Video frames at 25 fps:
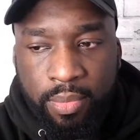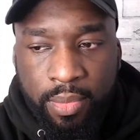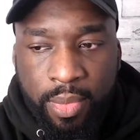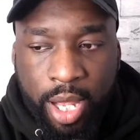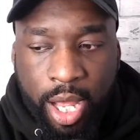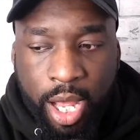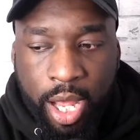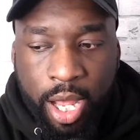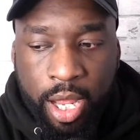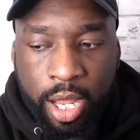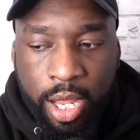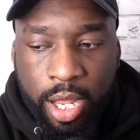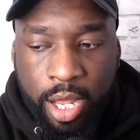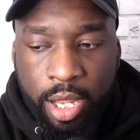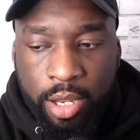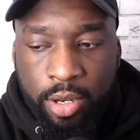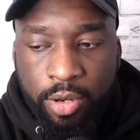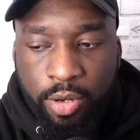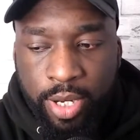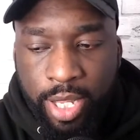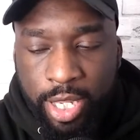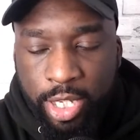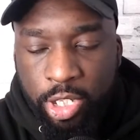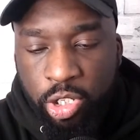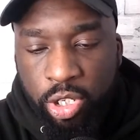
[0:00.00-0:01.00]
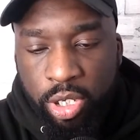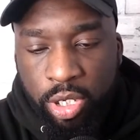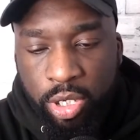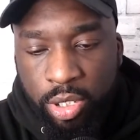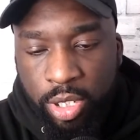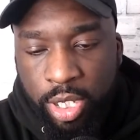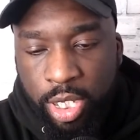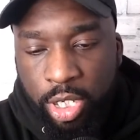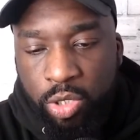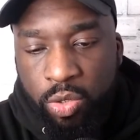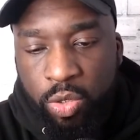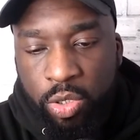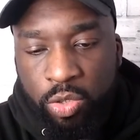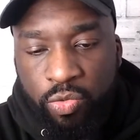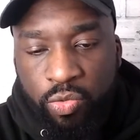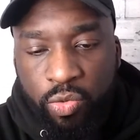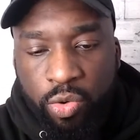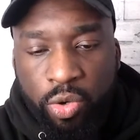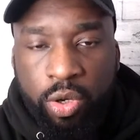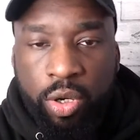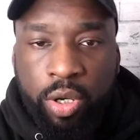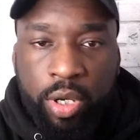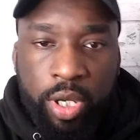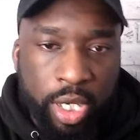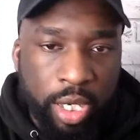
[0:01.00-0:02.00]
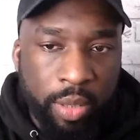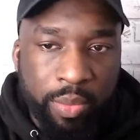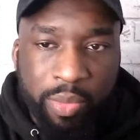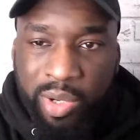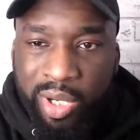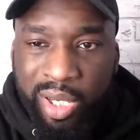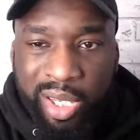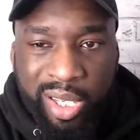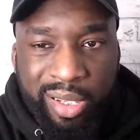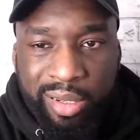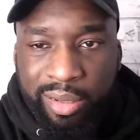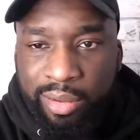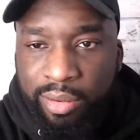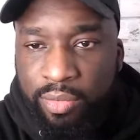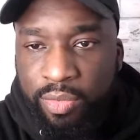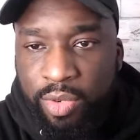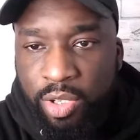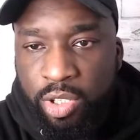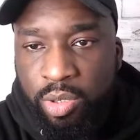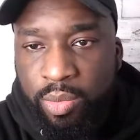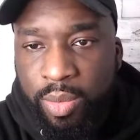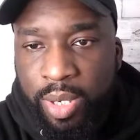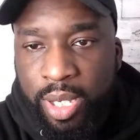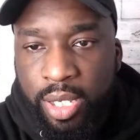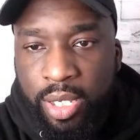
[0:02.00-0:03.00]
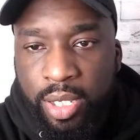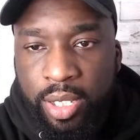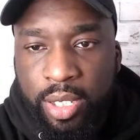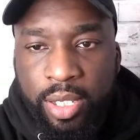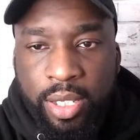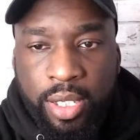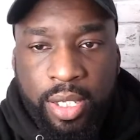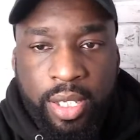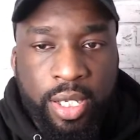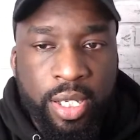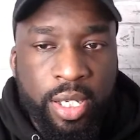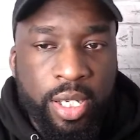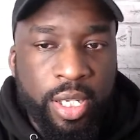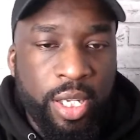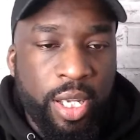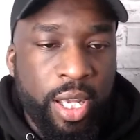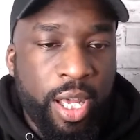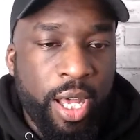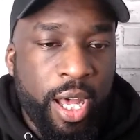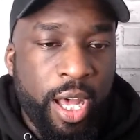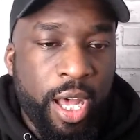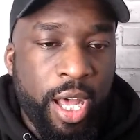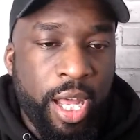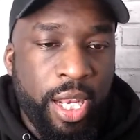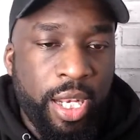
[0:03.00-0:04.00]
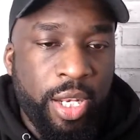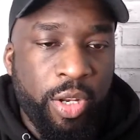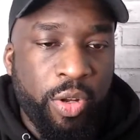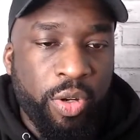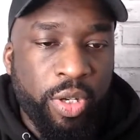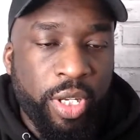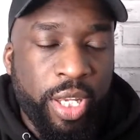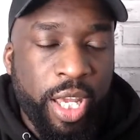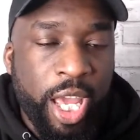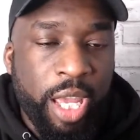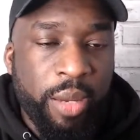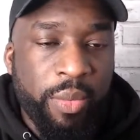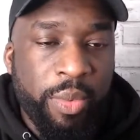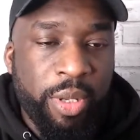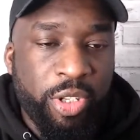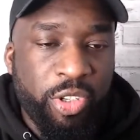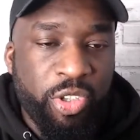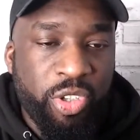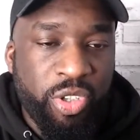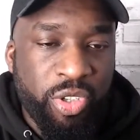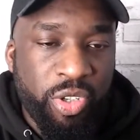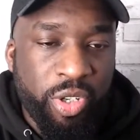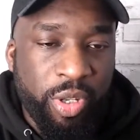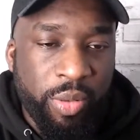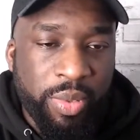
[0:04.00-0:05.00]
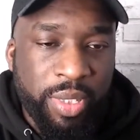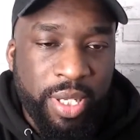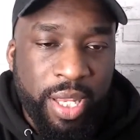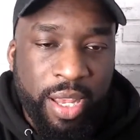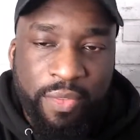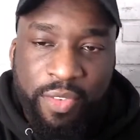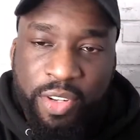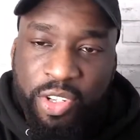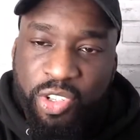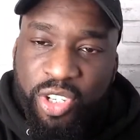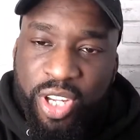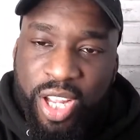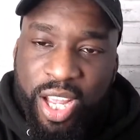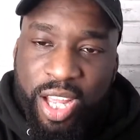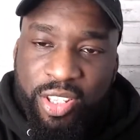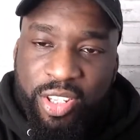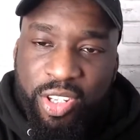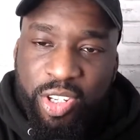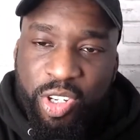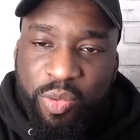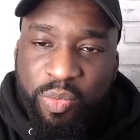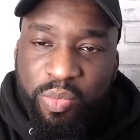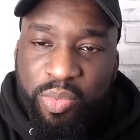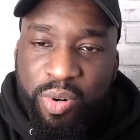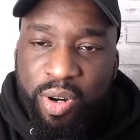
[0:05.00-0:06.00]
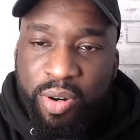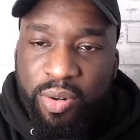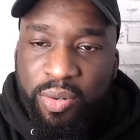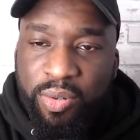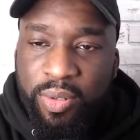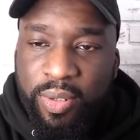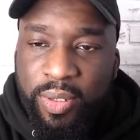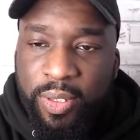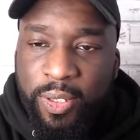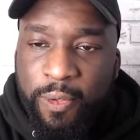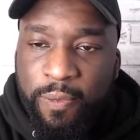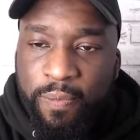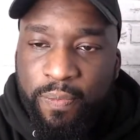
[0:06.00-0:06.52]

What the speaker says: next week's Raw, and then we'll get WrestleMania. Little gaming shop savage, shout out to you, bro.